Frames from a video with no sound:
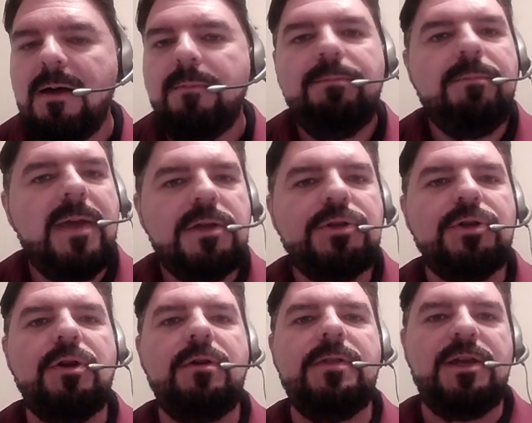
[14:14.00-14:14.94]
make
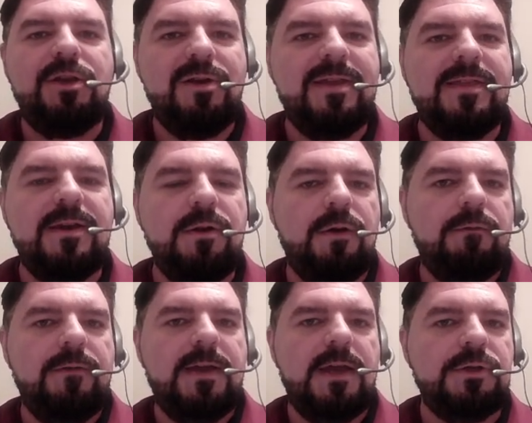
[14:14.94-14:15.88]
sure that you hit that
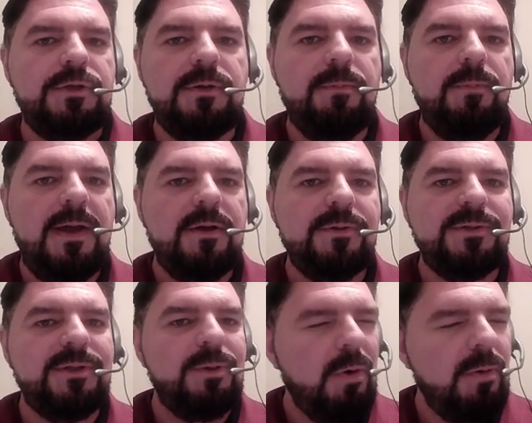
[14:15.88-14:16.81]
notification bell
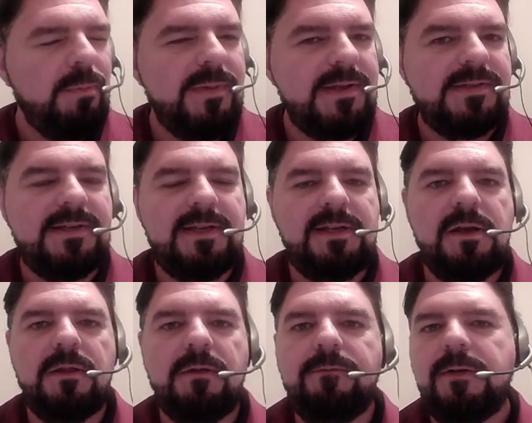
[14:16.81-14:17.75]
so you won't miss any
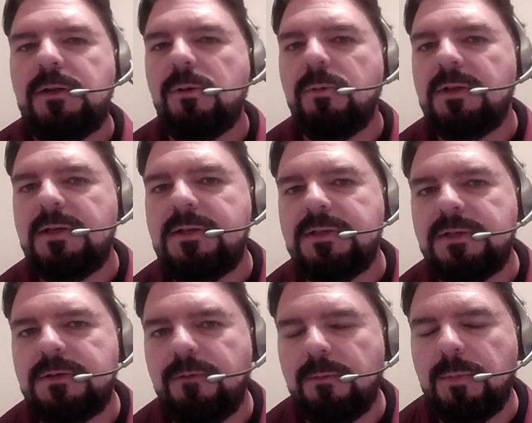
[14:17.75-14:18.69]
other video releases
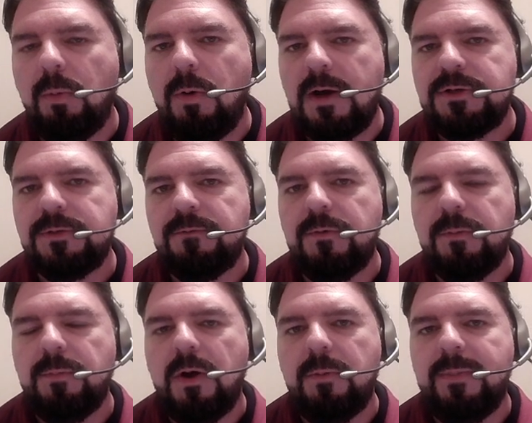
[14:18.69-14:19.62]
from the Washington
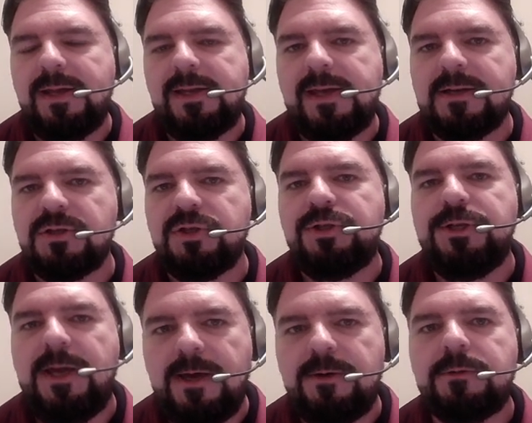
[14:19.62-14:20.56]
Football Maniacs
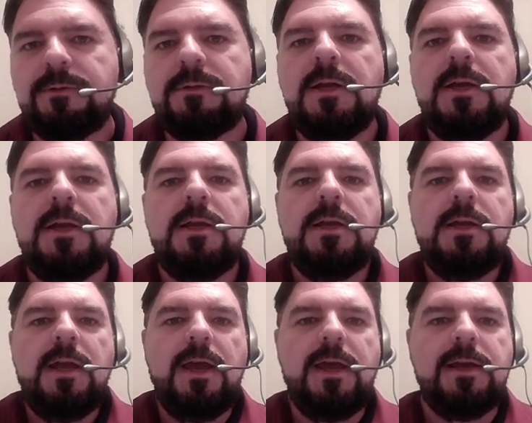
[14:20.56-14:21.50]
channel.
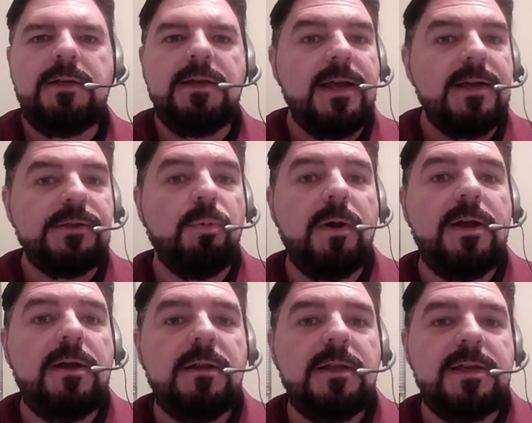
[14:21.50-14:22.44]
And as
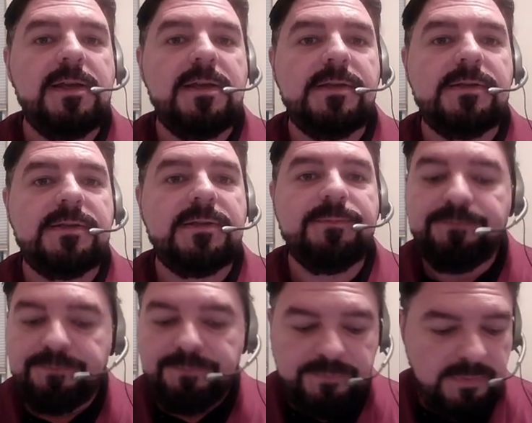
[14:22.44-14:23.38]
well as,
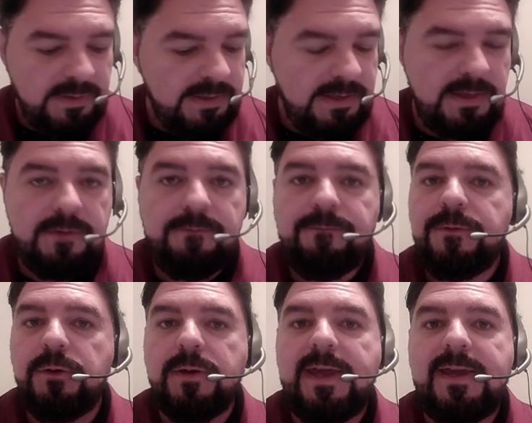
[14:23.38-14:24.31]
if
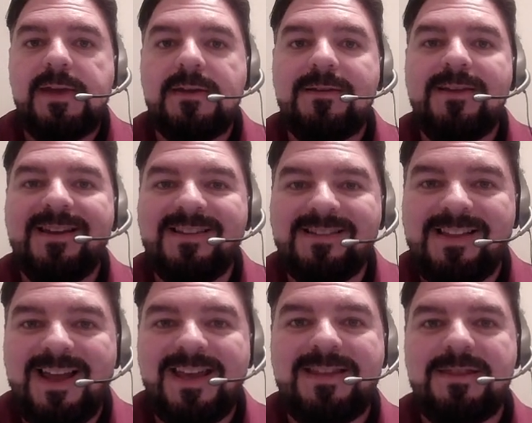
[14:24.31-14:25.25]
you can,
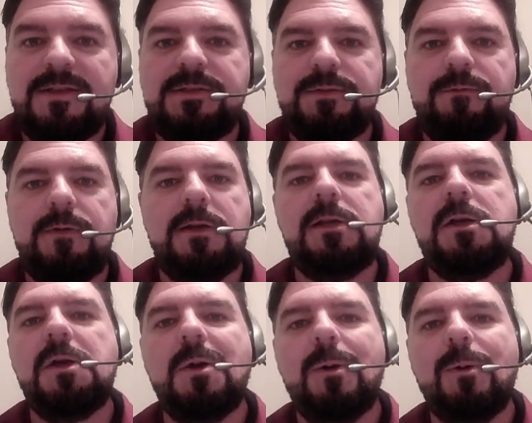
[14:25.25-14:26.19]
like this
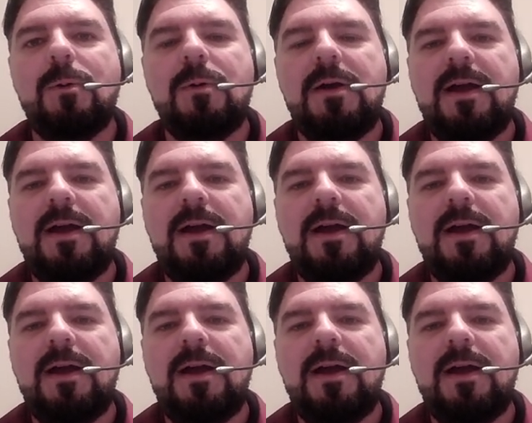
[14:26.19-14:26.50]
video,